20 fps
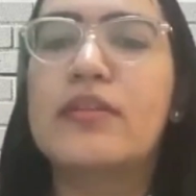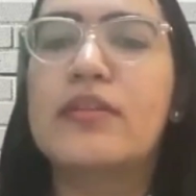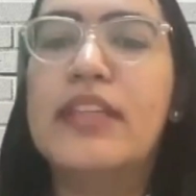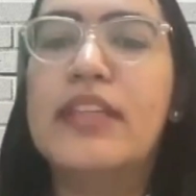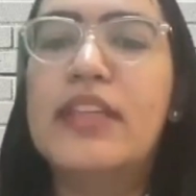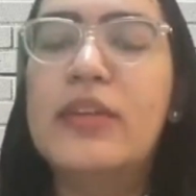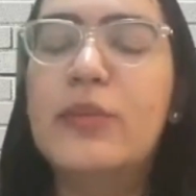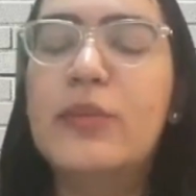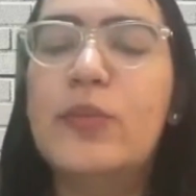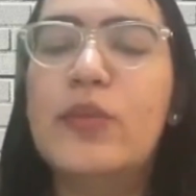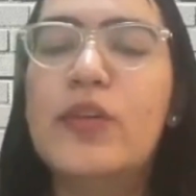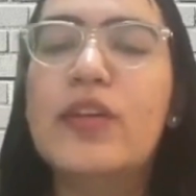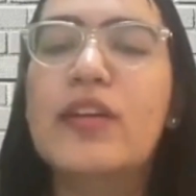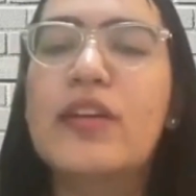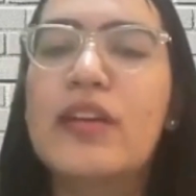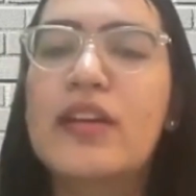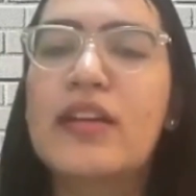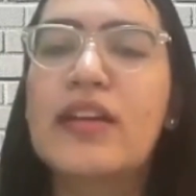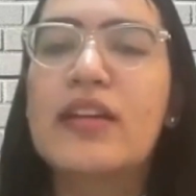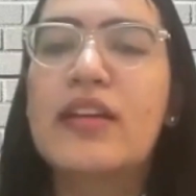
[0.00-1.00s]

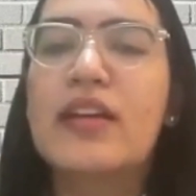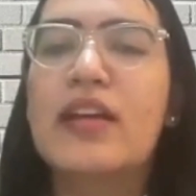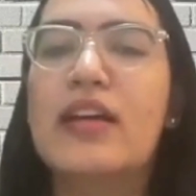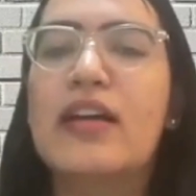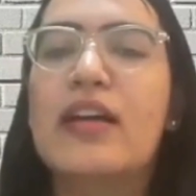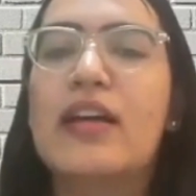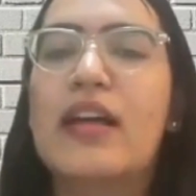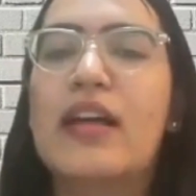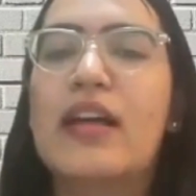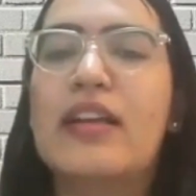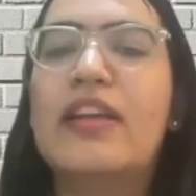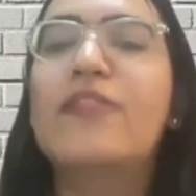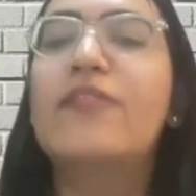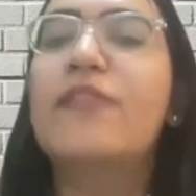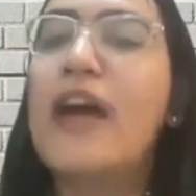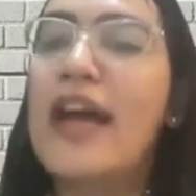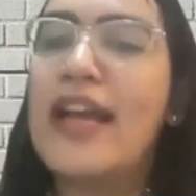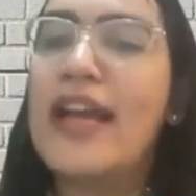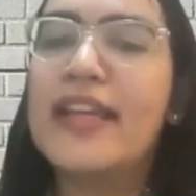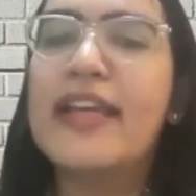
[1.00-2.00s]
teamwork,
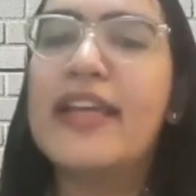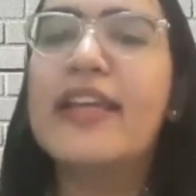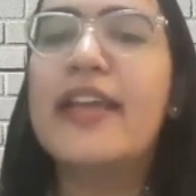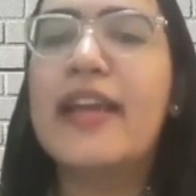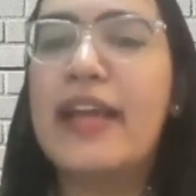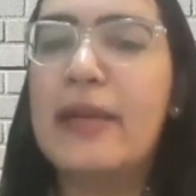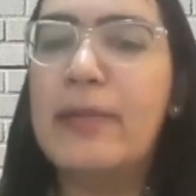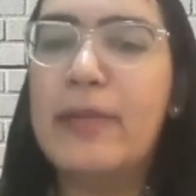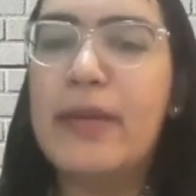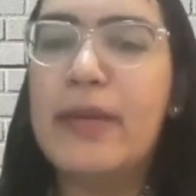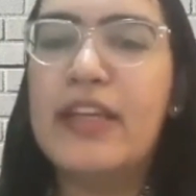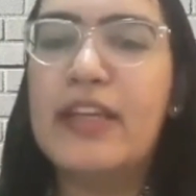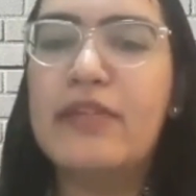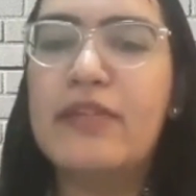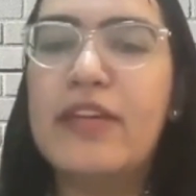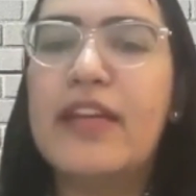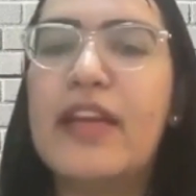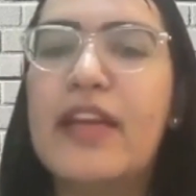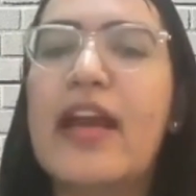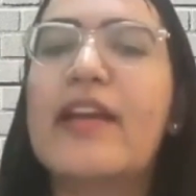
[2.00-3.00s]
if I can help
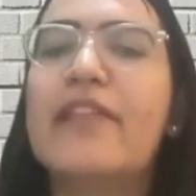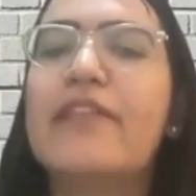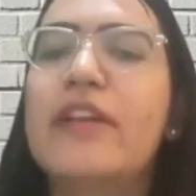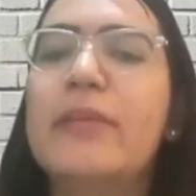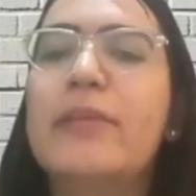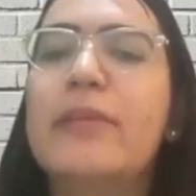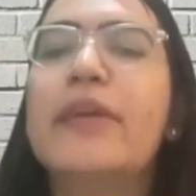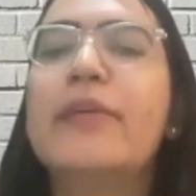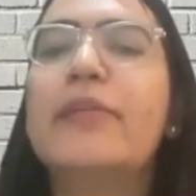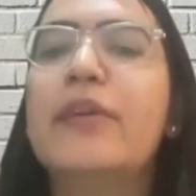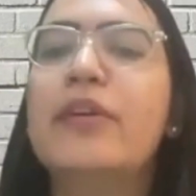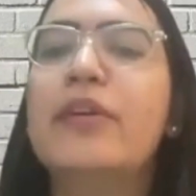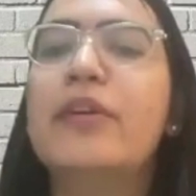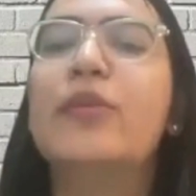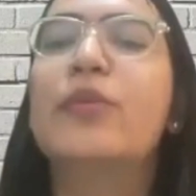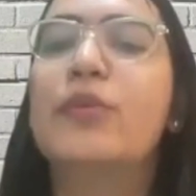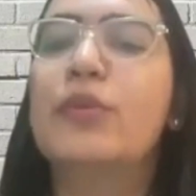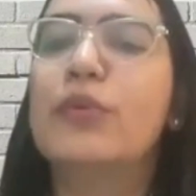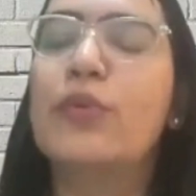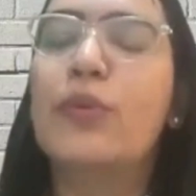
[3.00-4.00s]
anywhere, I will be able
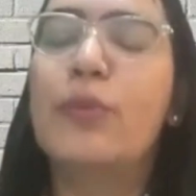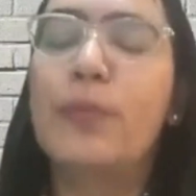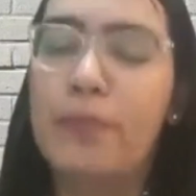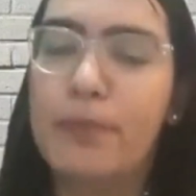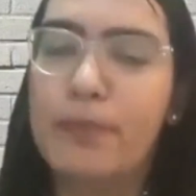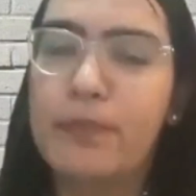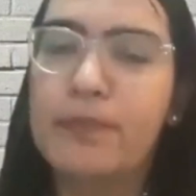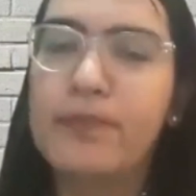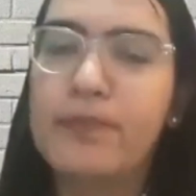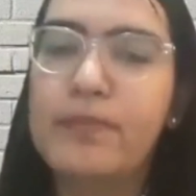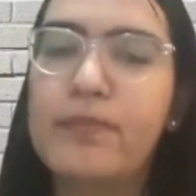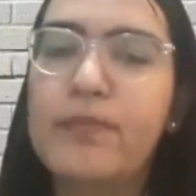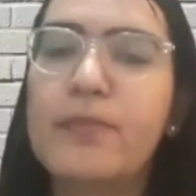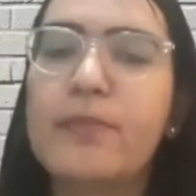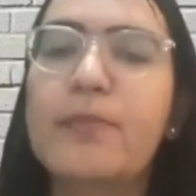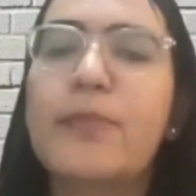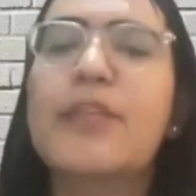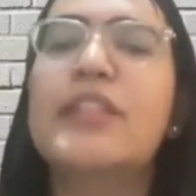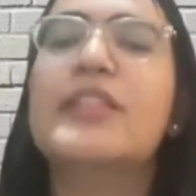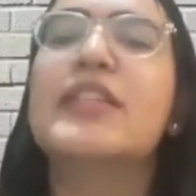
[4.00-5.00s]
to
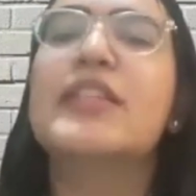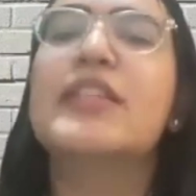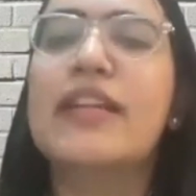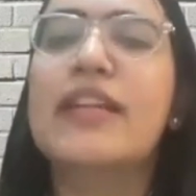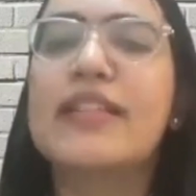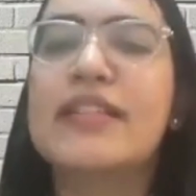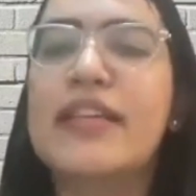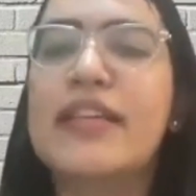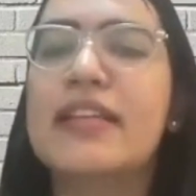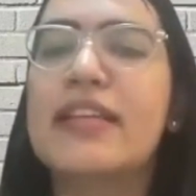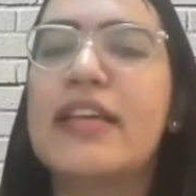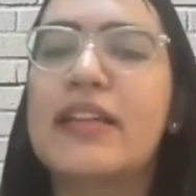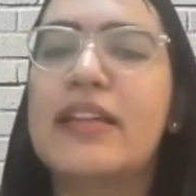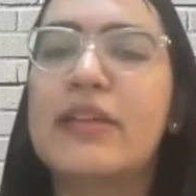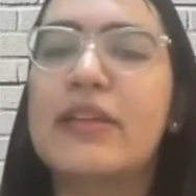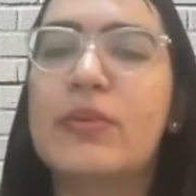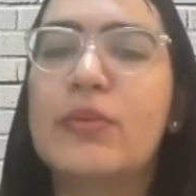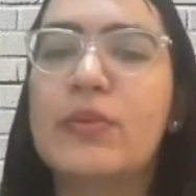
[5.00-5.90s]
pitch in and say that